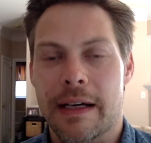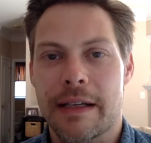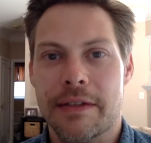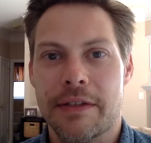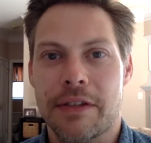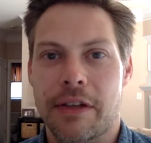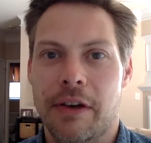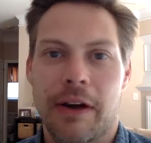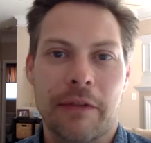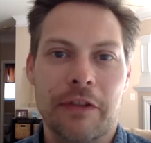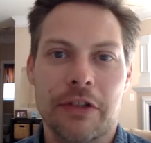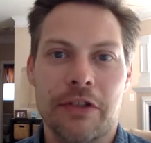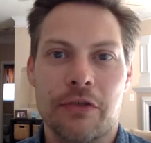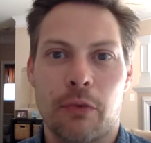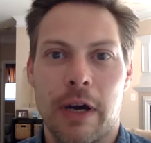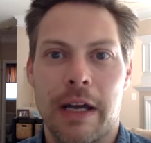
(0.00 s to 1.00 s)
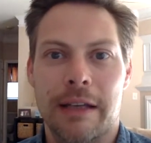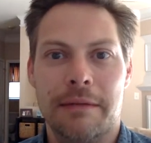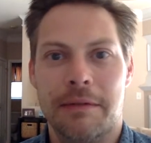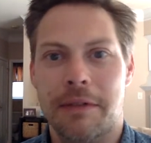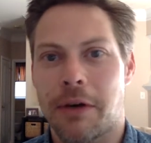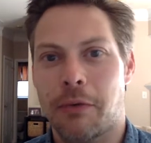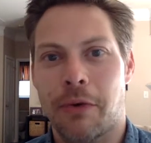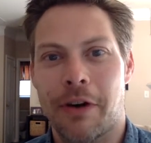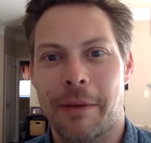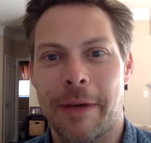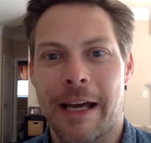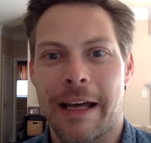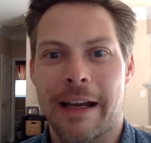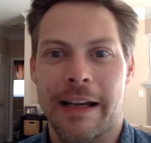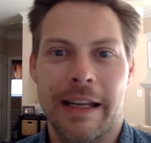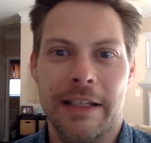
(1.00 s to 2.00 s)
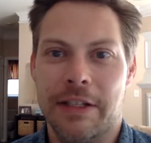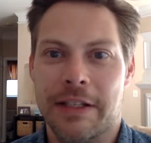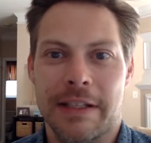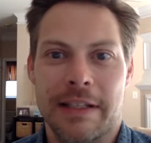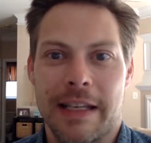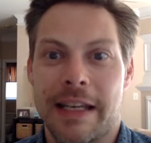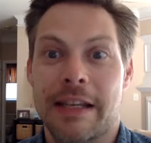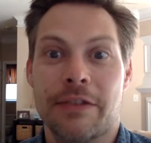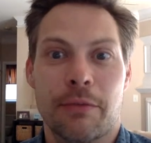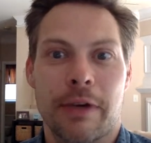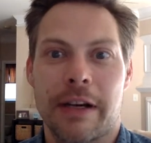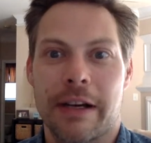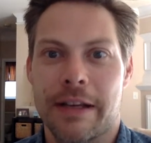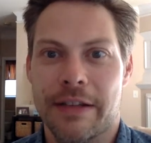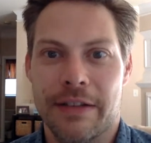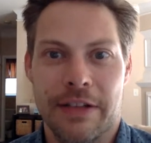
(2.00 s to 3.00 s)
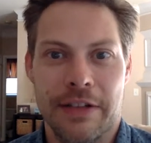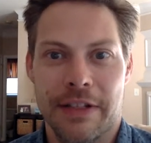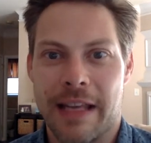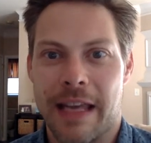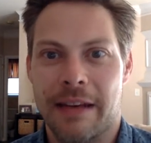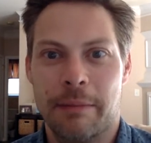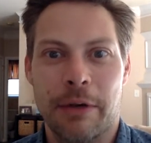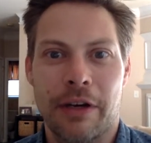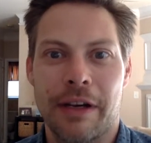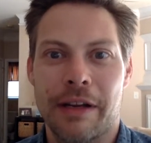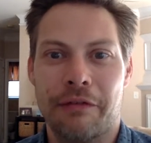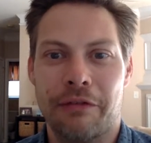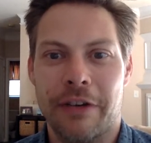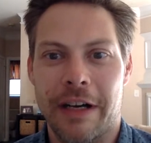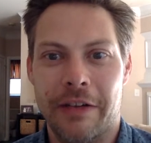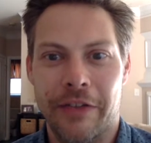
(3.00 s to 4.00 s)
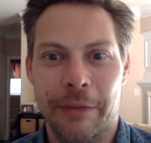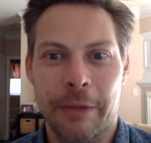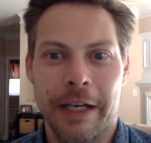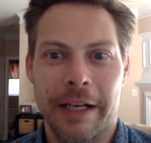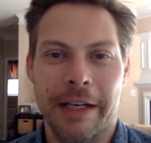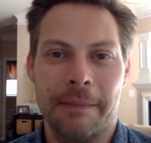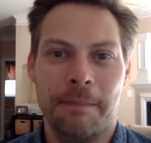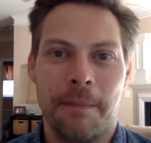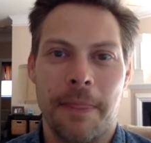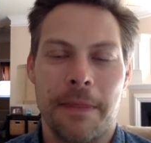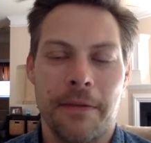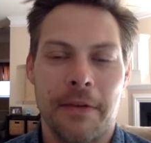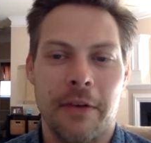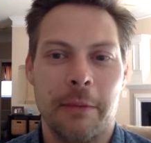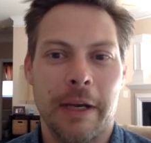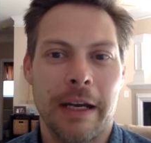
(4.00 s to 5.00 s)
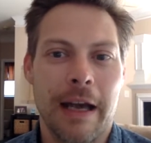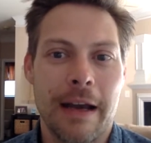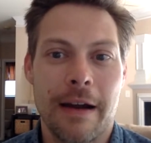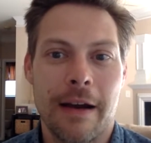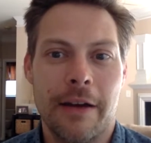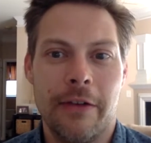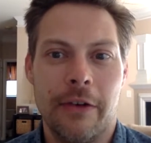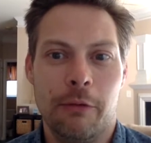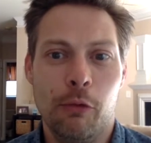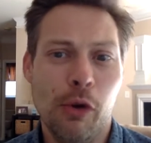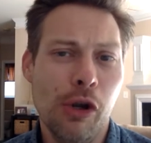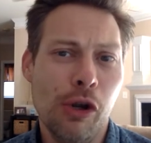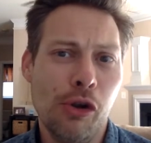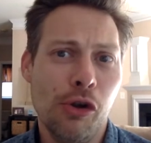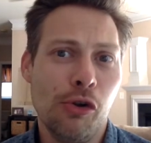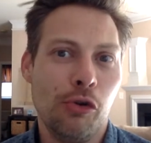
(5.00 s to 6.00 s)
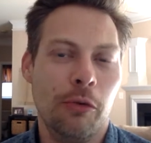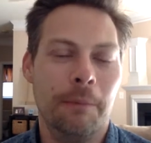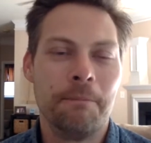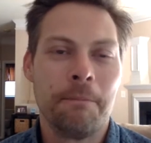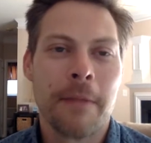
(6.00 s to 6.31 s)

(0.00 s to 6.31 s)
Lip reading: So you don't have to sweat. Don't worry about it. It just is what it is. I just had to put it in for everybody. So everybody got 100. Woo!